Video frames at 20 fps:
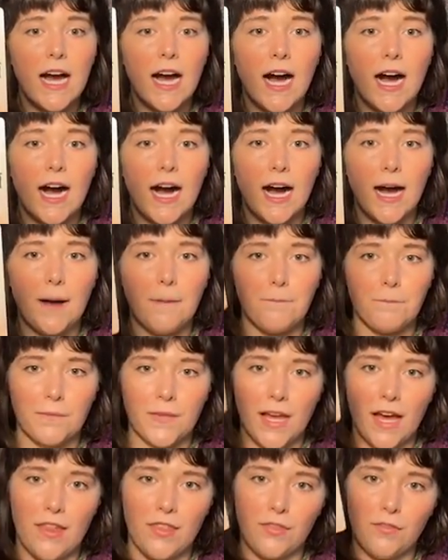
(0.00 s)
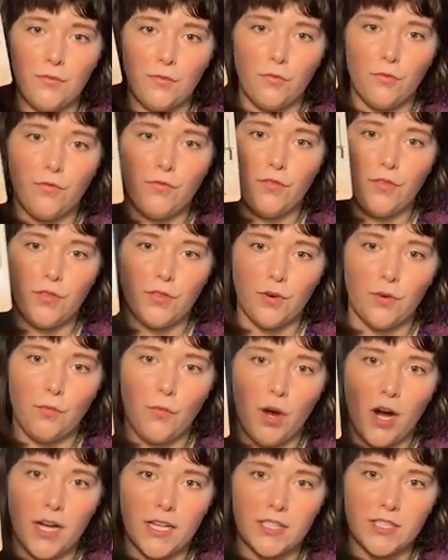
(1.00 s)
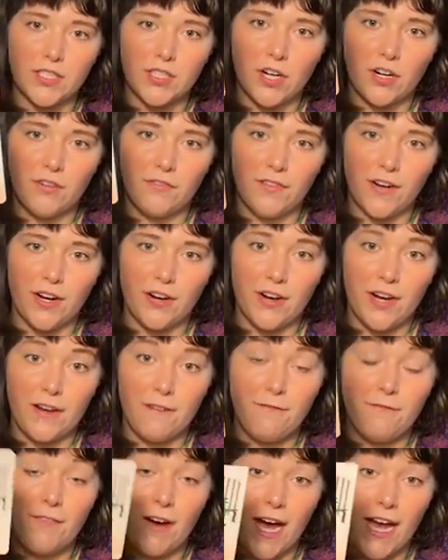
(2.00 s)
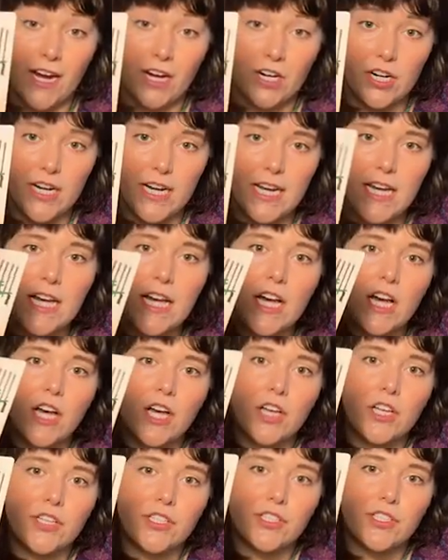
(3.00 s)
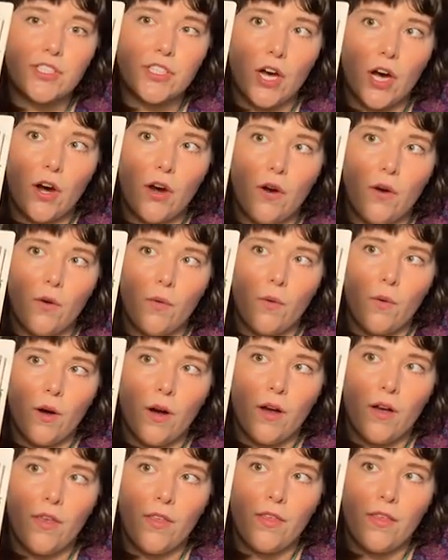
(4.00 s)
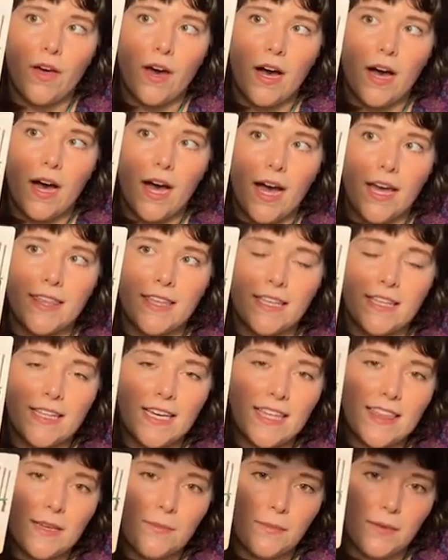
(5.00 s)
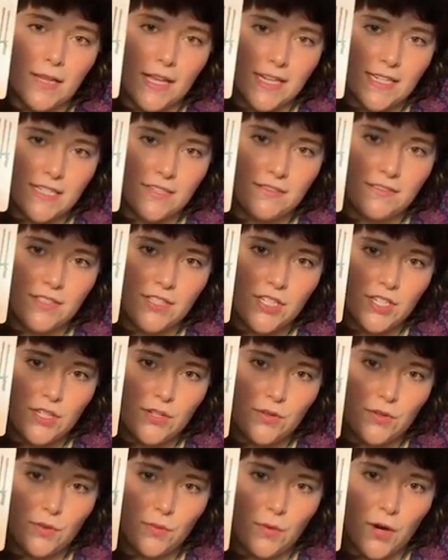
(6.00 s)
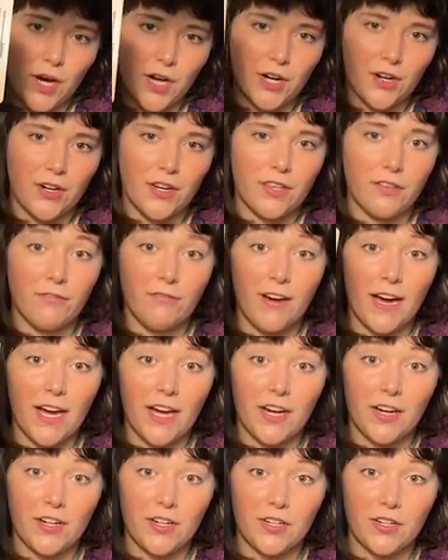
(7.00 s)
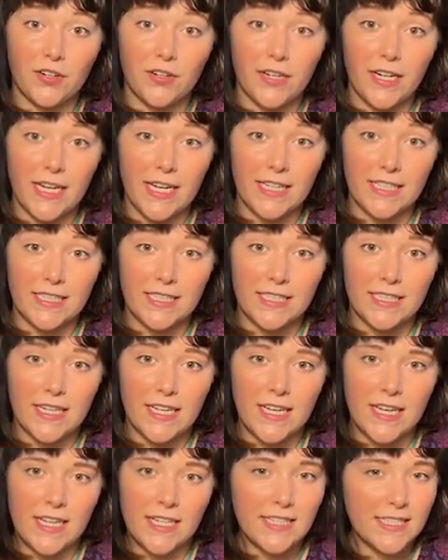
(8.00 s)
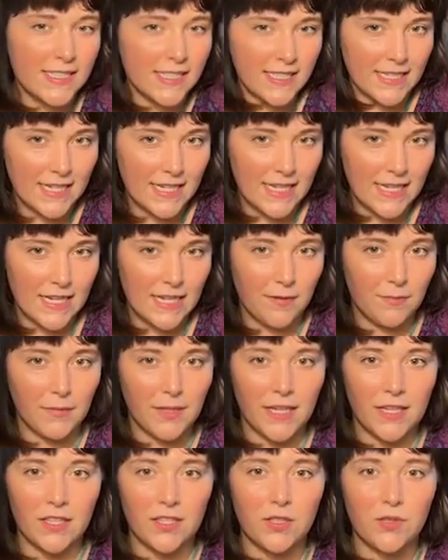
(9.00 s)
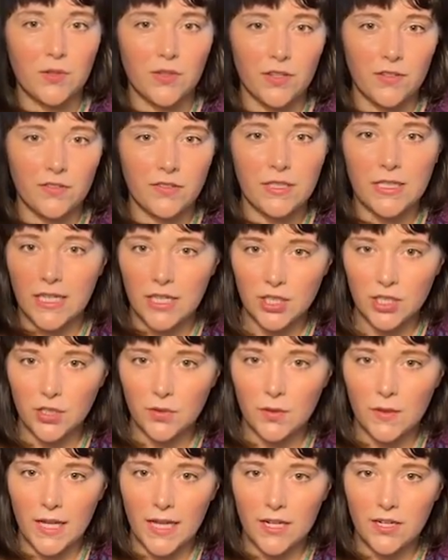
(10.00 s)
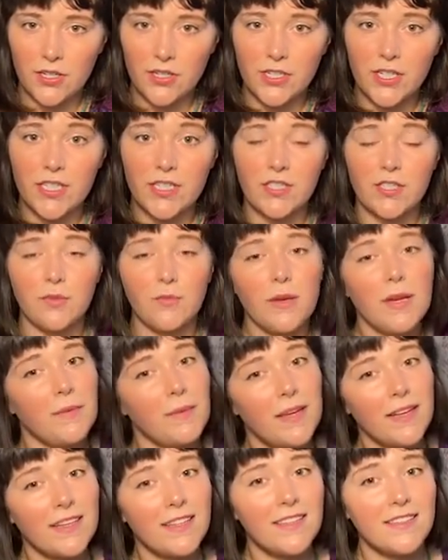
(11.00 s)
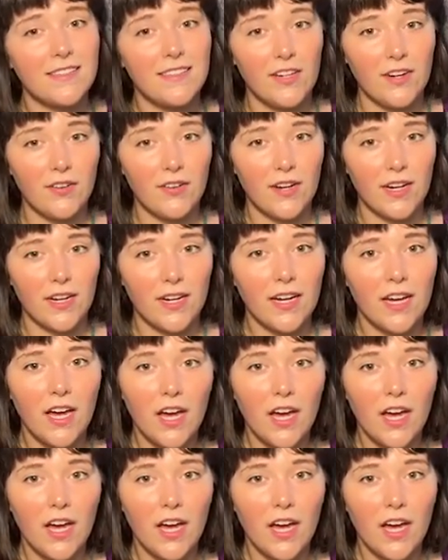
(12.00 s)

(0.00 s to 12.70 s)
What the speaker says: And the wands are very fiery. So I think like the blend of the two, the water and the fire, creates steam, like this sort of sensual energy. So maybe considering